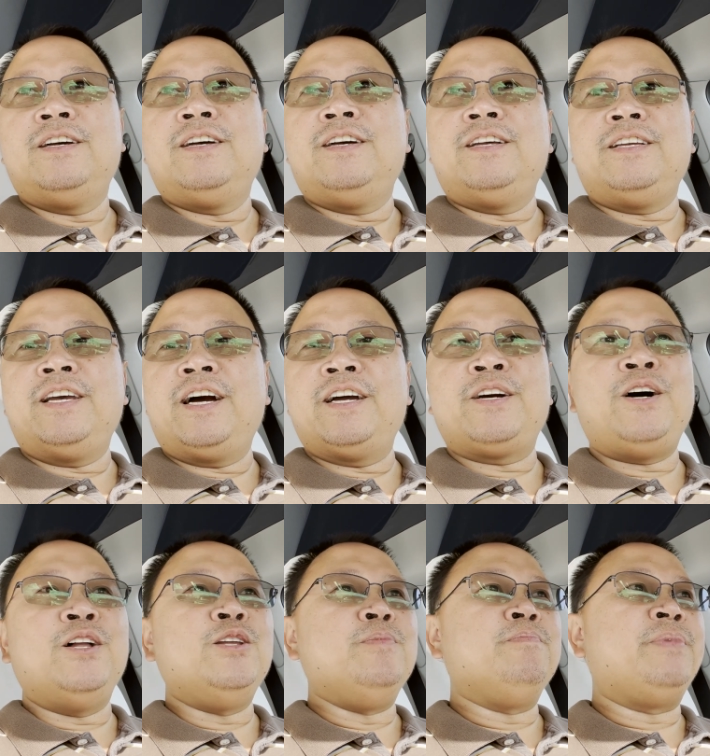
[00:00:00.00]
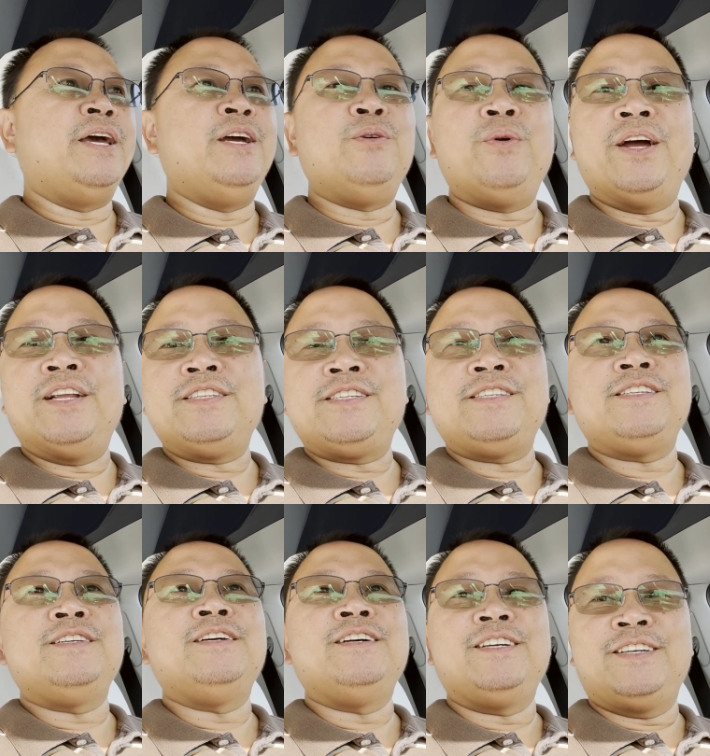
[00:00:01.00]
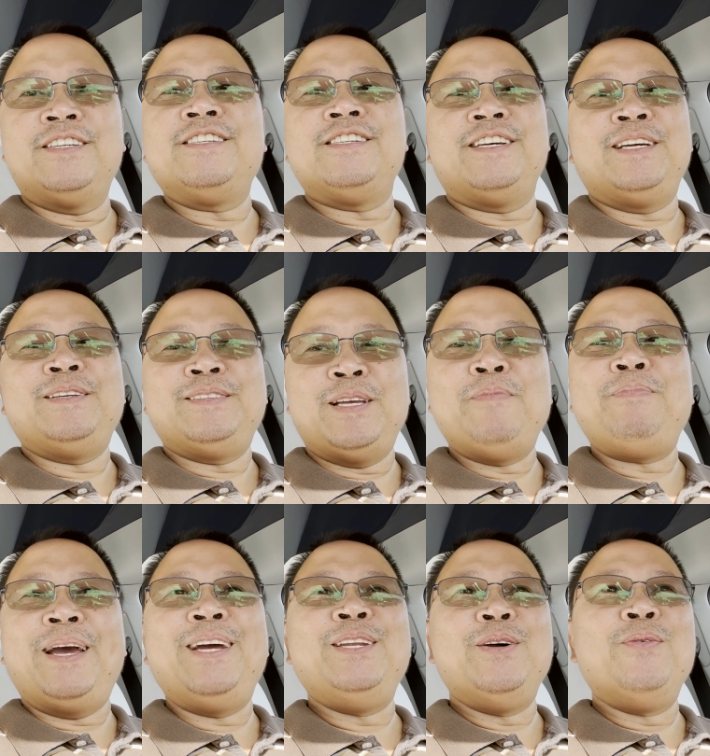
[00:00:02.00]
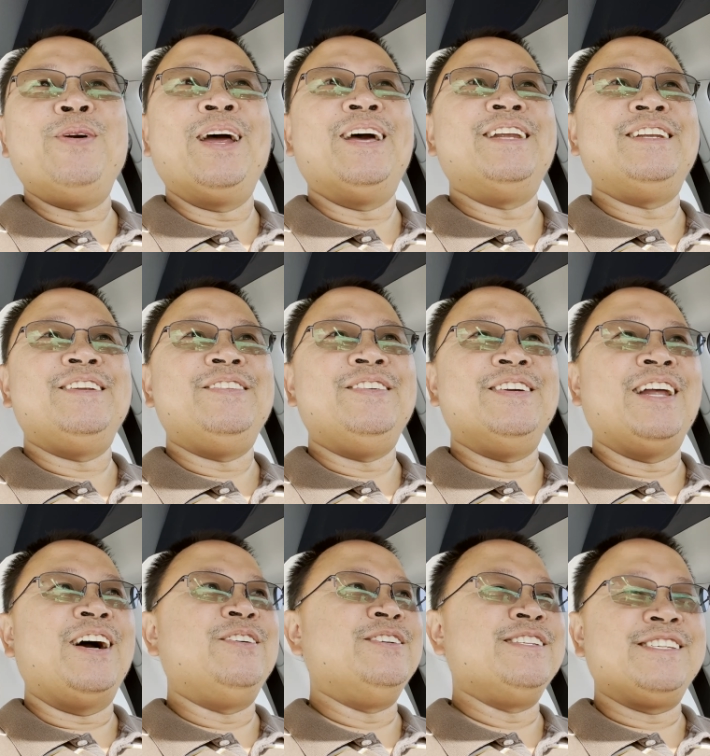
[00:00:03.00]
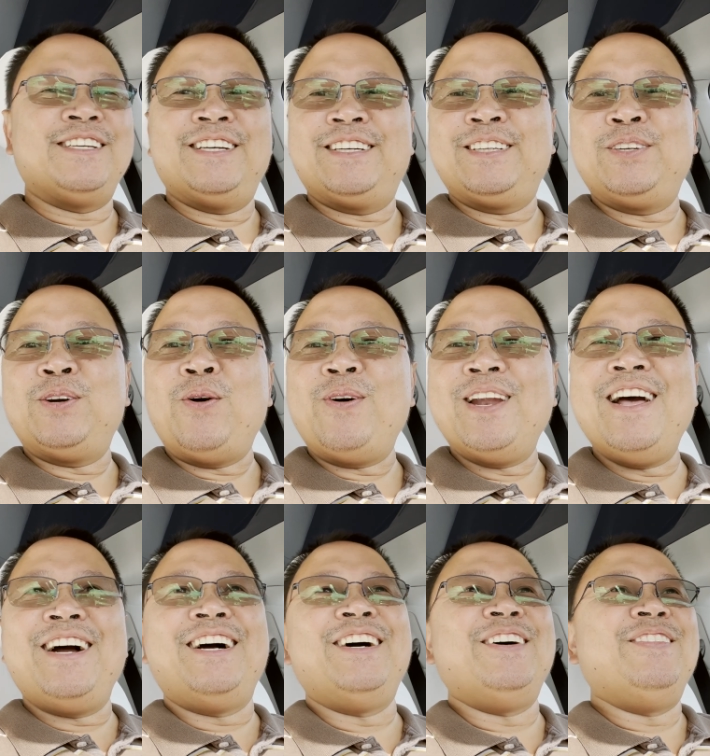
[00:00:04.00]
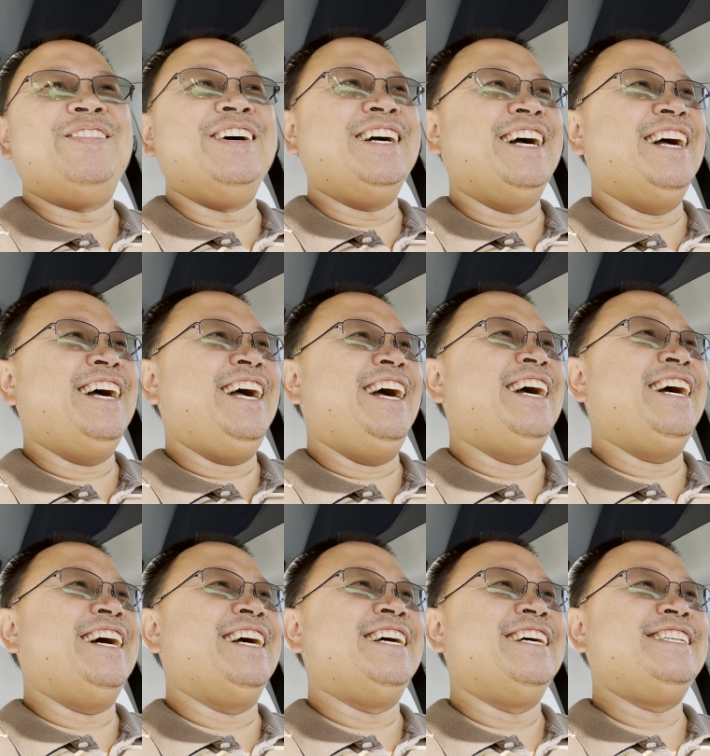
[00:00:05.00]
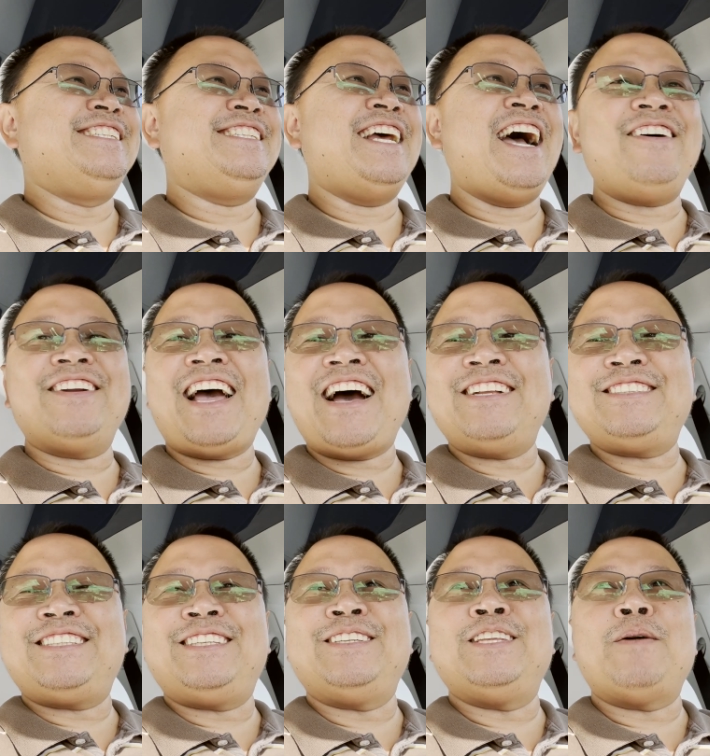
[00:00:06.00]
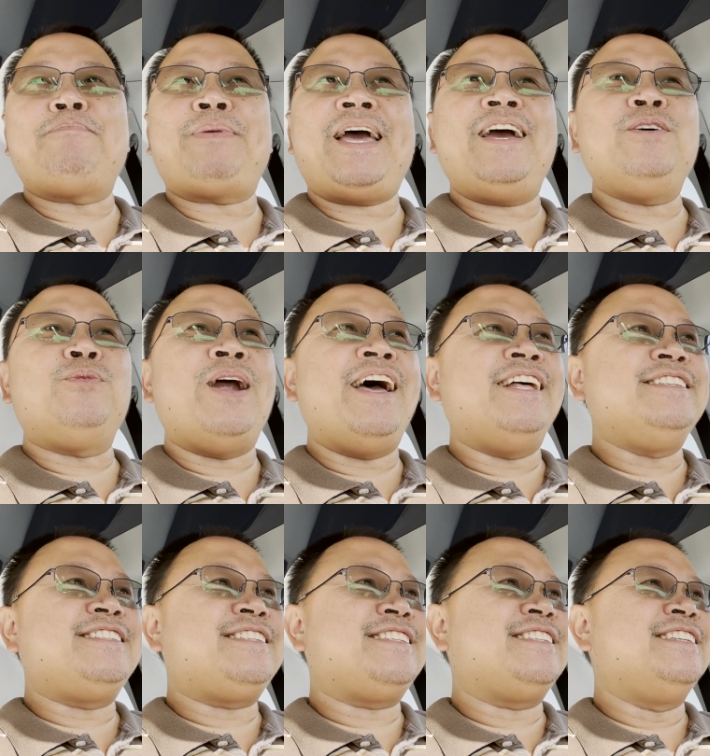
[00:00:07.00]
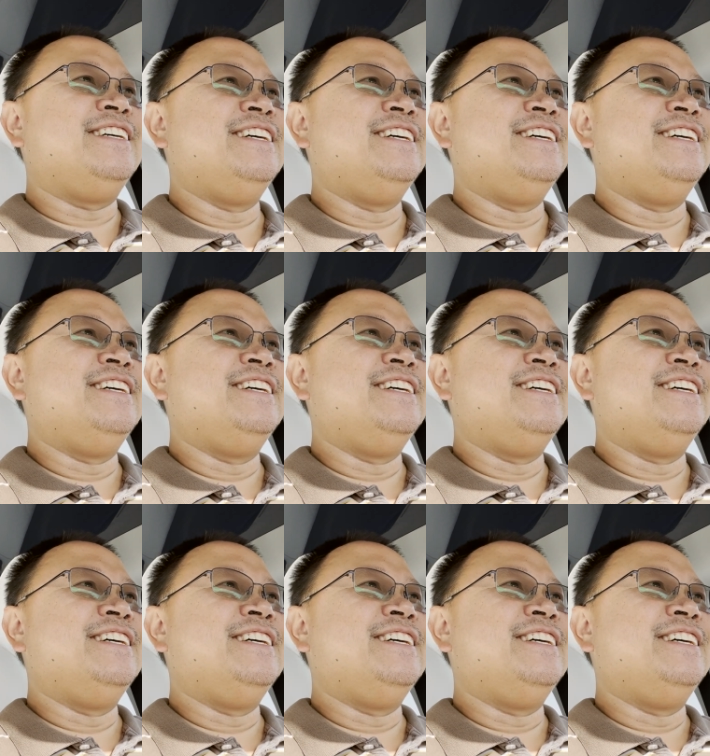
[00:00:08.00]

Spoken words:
yeah, I call them pay rents because they paid the rent when I was growing up. Shout out to the pay rents.